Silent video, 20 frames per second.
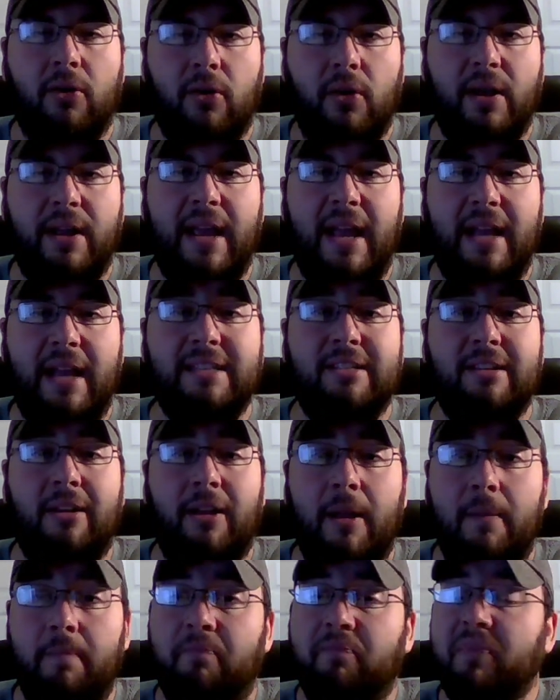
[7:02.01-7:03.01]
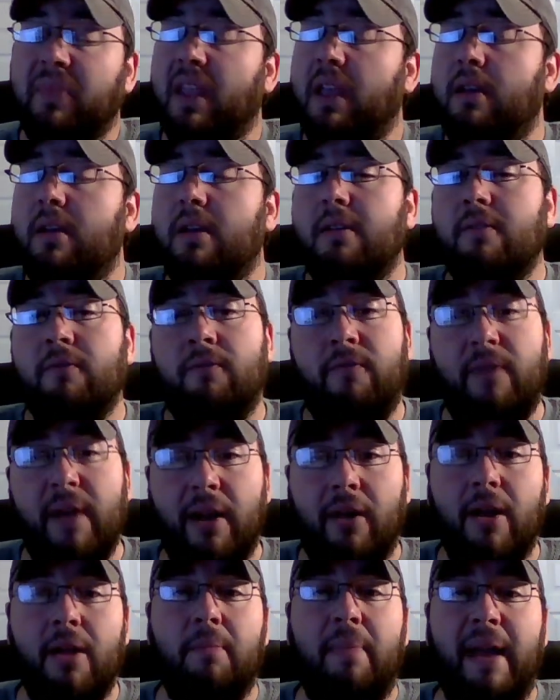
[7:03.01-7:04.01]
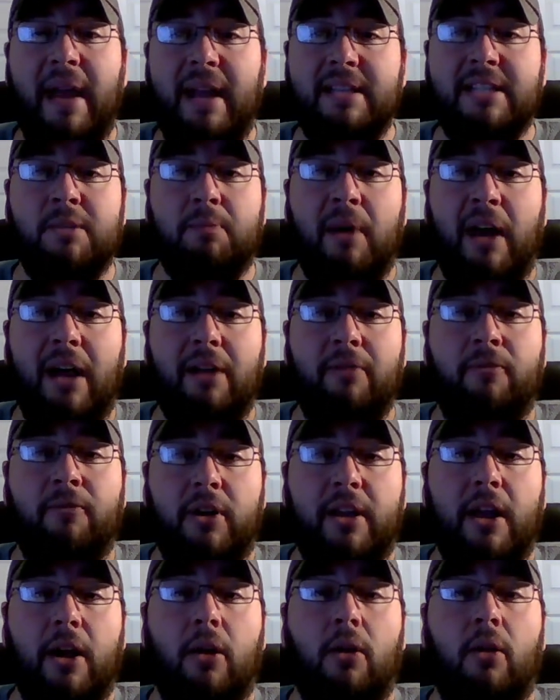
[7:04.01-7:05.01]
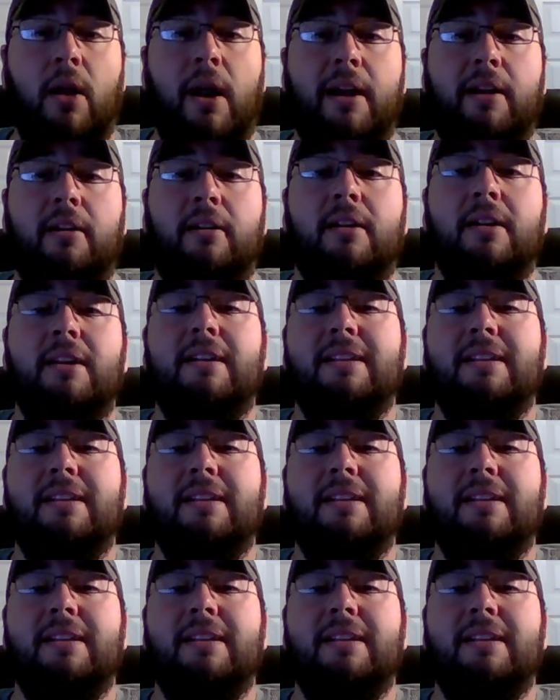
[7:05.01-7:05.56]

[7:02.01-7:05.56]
Hurricanes tonight. Very bad spot for Carolina.